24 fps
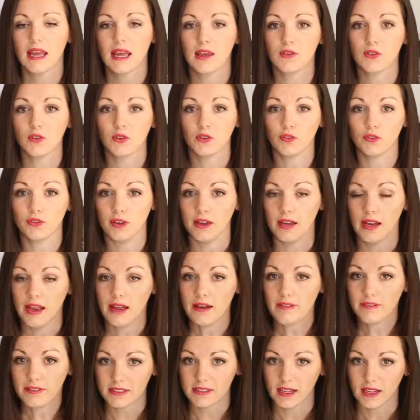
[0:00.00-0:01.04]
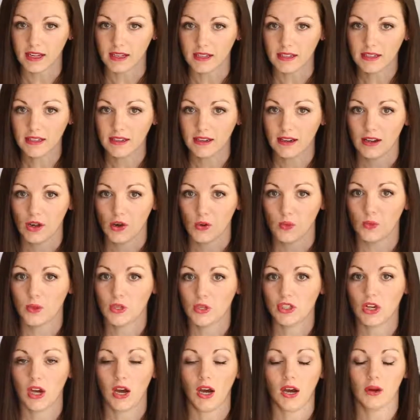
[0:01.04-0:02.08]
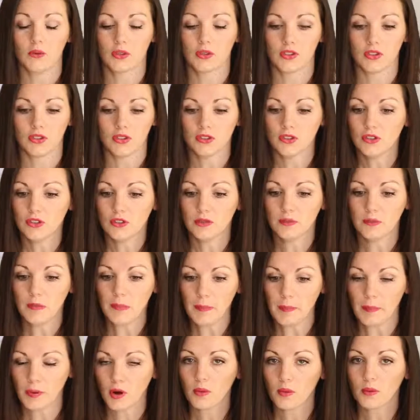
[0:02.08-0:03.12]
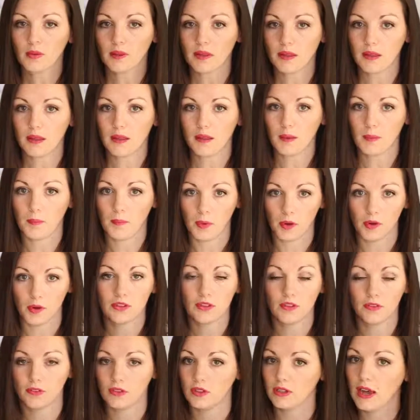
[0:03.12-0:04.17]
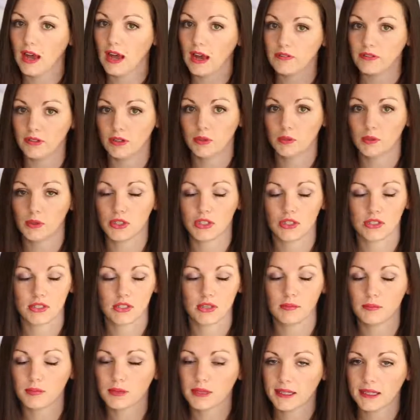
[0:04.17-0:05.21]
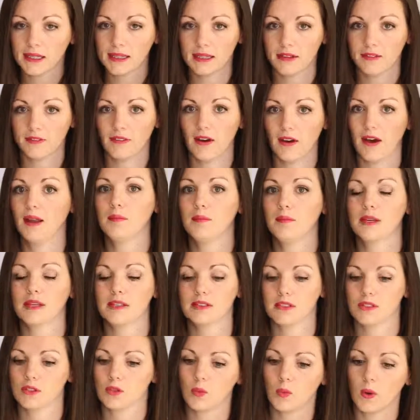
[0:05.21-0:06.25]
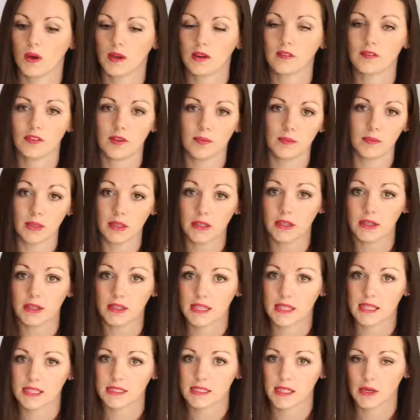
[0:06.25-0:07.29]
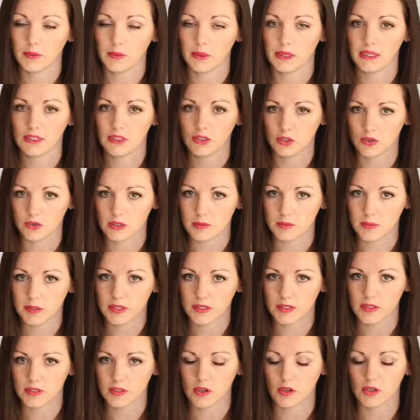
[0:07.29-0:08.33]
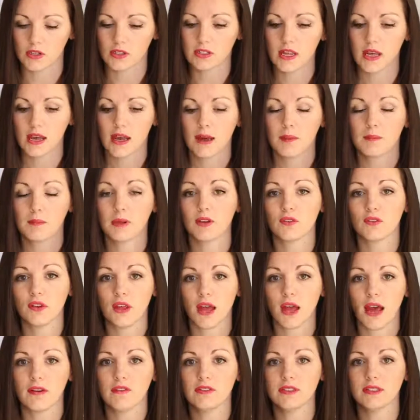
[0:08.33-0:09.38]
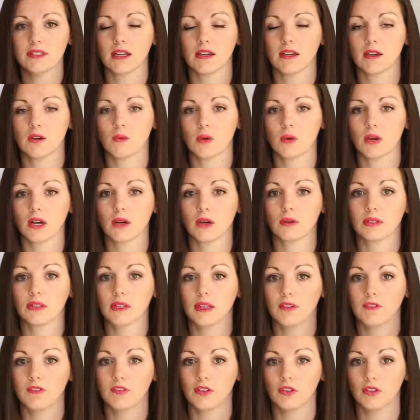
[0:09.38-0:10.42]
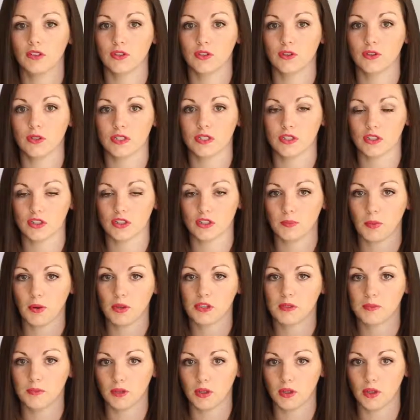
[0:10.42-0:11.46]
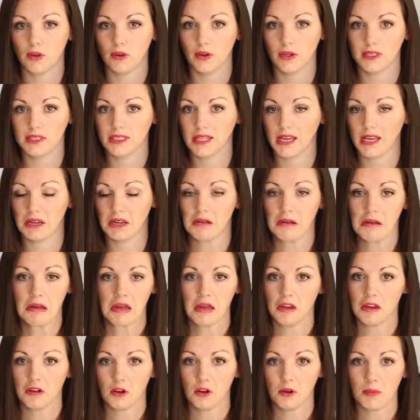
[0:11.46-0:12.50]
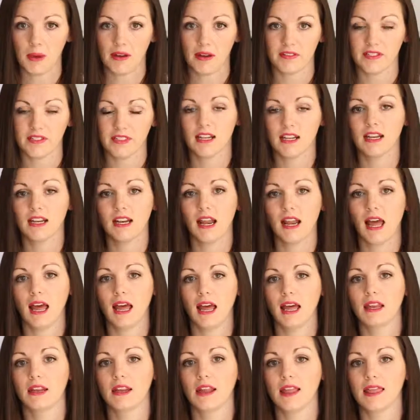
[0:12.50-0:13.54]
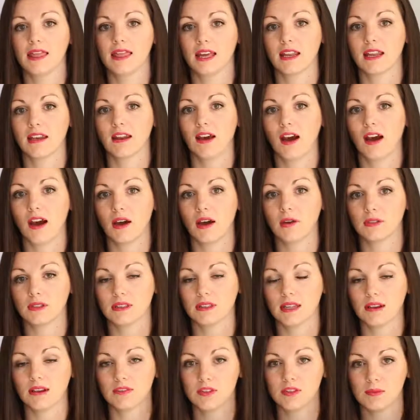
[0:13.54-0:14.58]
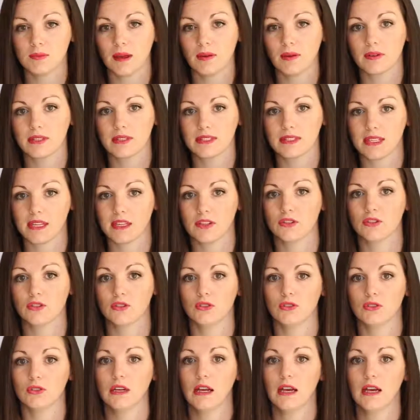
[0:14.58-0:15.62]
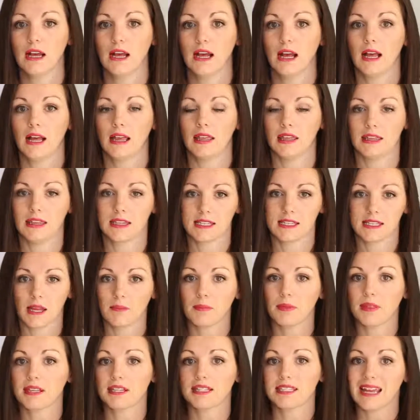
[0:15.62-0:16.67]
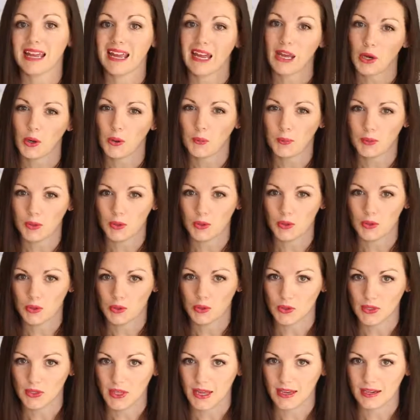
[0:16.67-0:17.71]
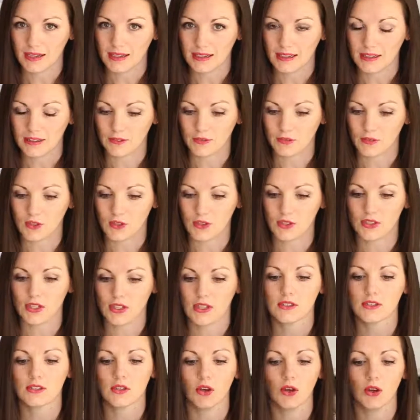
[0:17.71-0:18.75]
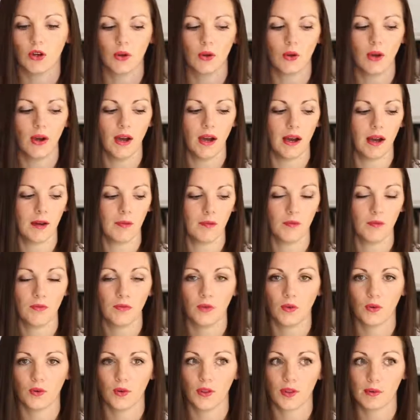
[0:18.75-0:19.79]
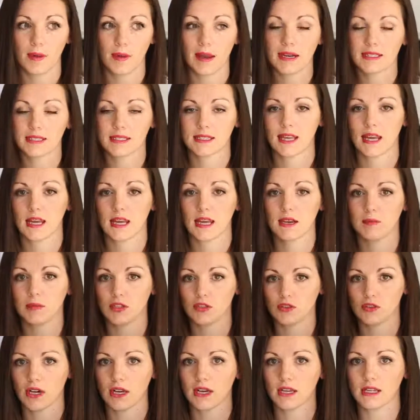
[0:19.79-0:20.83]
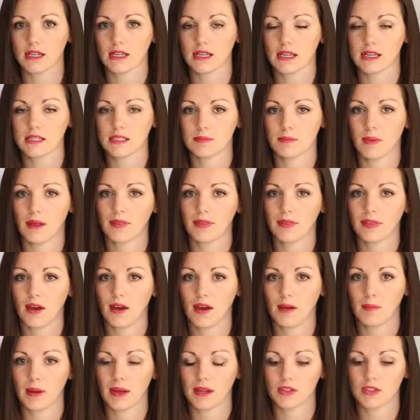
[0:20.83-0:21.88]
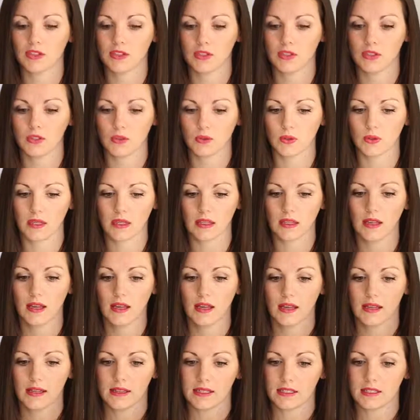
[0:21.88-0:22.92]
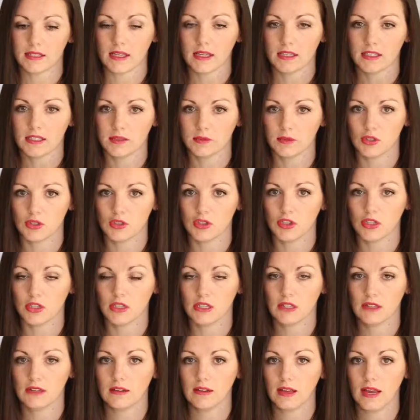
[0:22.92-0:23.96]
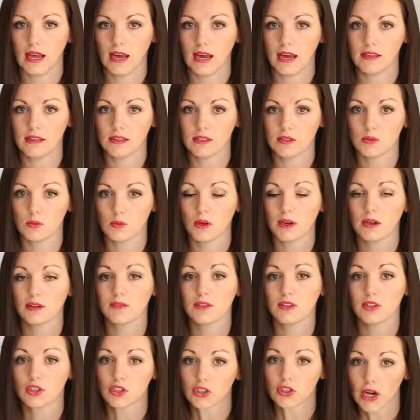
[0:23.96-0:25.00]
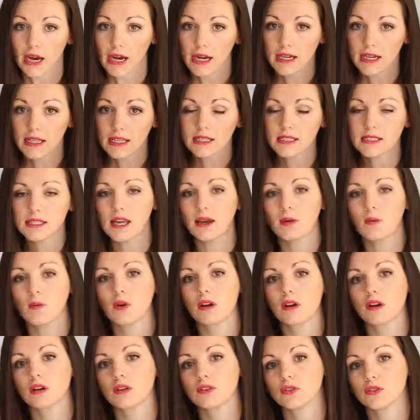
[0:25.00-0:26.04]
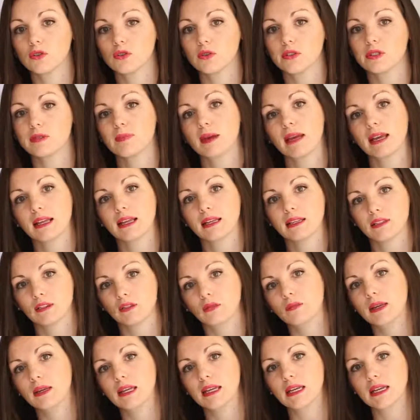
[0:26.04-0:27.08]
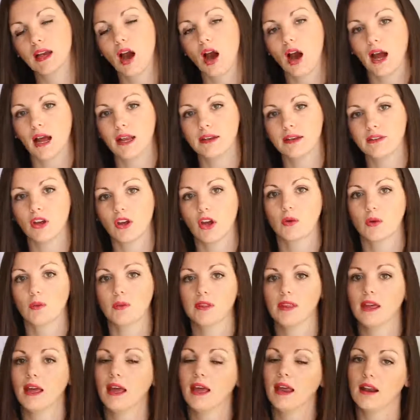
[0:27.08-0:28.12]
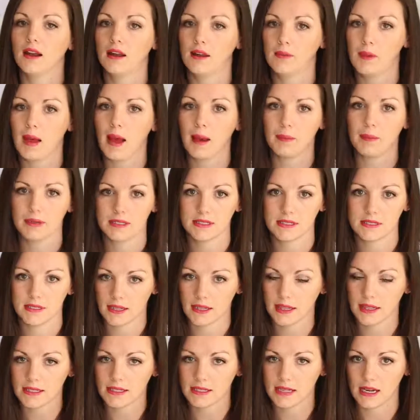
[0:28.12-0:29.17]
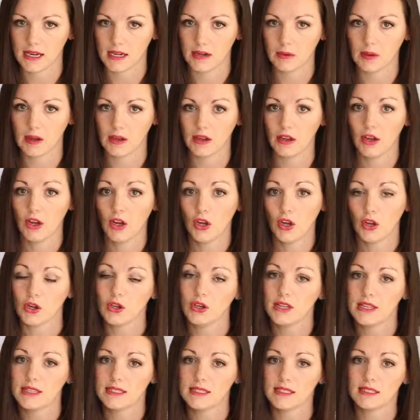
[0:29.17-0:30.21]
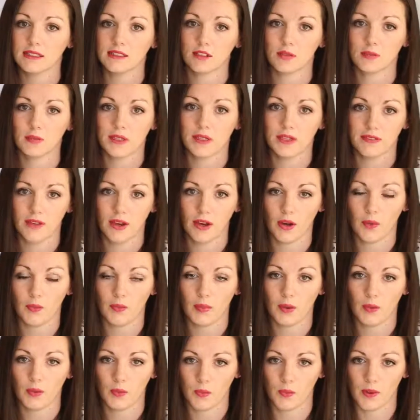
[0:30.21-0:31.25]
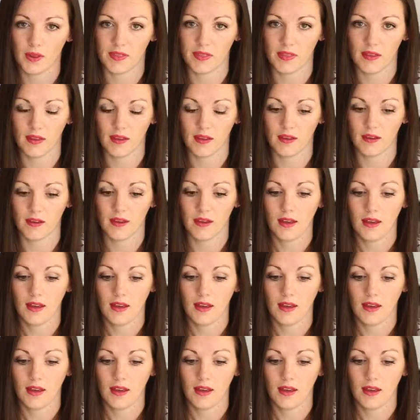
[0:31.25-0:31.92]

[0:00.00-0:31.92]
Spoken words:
If you've never done it, which I would assume probably most of you haven't, which is completely fine because it's one of the million things that we need as business owners. But if you haven't done it, what I would love for you to do is just post below and say, nope, haven't done it. And then I would love to be able to send you something to help you do that in the future. So for the Makers Academy training next month, I'm actually doing this customer journey as one of the trainings, and what I'll do is make a little mini guide to go with it, and I'm happy to send that to anyone who needs a little bit of help with their